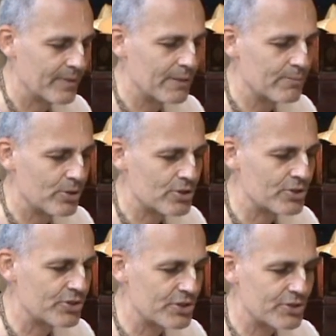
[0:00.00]

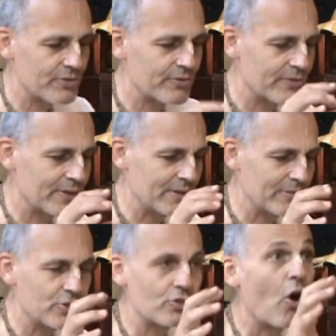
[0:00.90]
impersonalists of
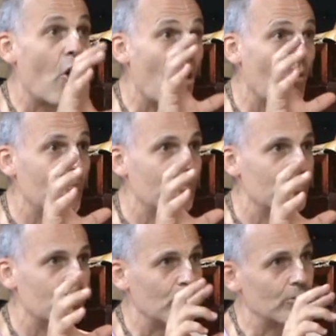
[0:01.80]
just Om
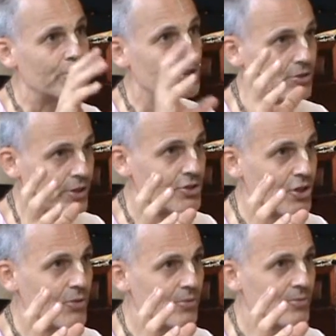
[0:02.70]
or Krishna on his
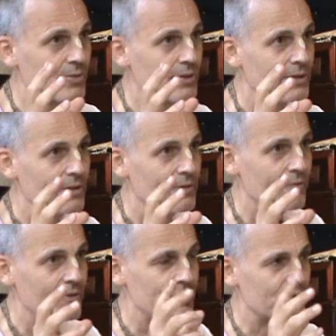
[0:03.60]
own.
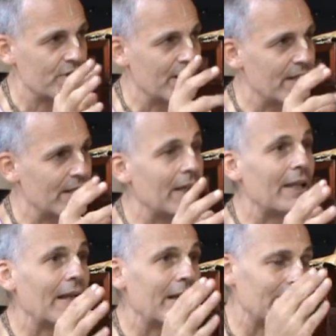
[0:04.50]
This is a
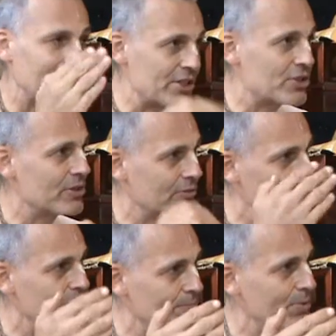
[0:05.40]
less than
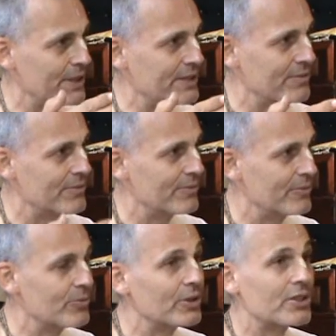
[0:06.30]
complete
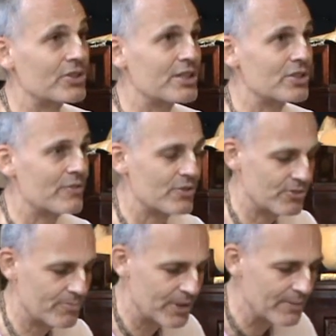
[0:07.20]
realization of the
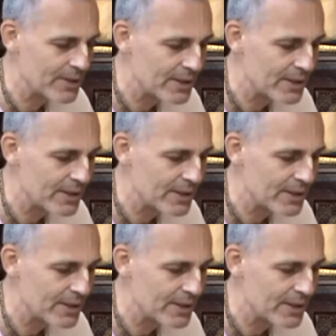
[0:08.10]
Supreme.